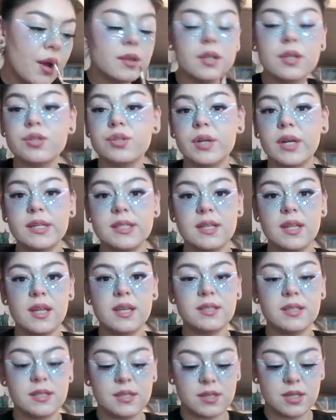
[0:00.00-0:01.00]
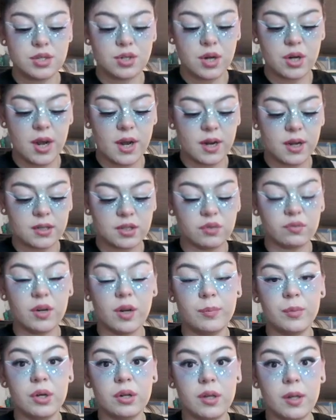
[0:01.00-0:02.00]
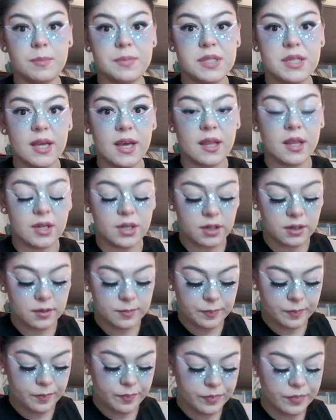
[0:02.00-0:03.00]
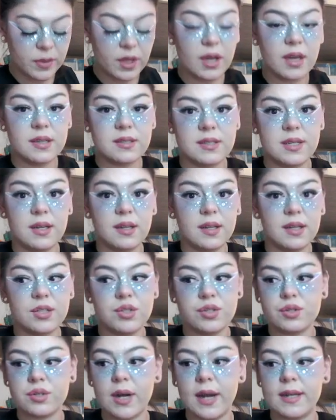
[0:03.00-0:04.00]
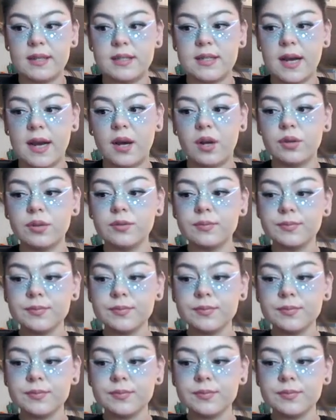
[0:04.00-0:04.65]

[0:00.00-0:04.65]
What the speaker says: The trick to this is to try not to rub your lips together until it's dried down.